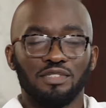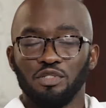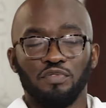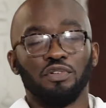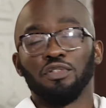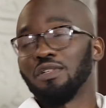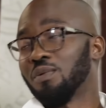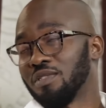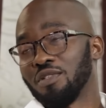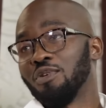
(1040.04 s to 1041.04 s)
So for you,
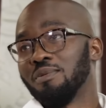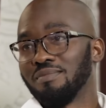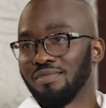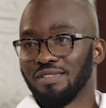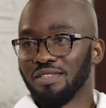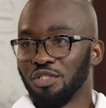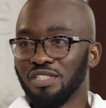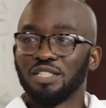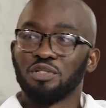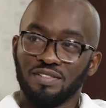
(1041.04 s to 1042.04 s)
it was home. You
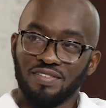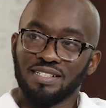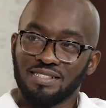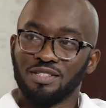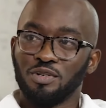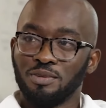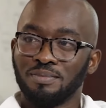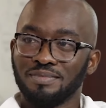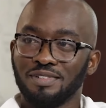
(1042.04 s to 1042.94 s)
needed to invest in home.